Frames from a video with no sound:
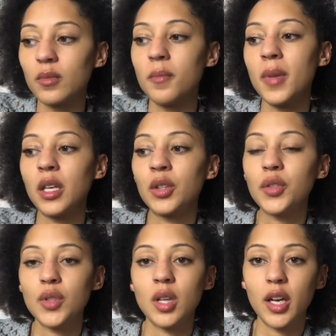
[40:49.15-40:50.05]
make enough
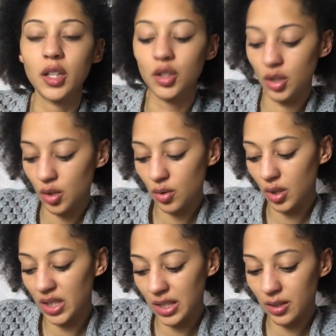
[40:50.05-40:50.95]
so that I could do a
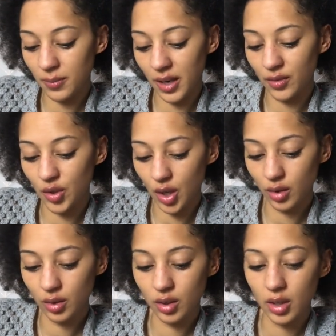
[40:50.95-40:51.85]
decent pair of
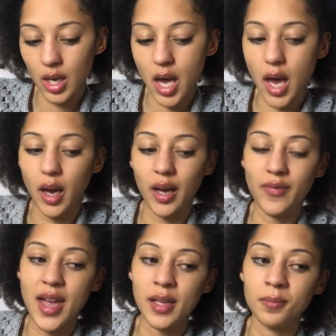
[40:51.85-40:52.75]
socks and
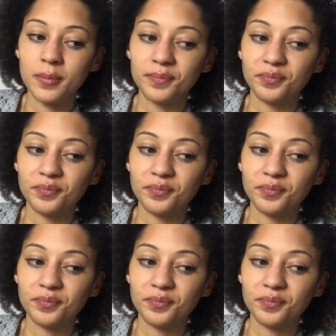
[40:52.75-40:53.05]
then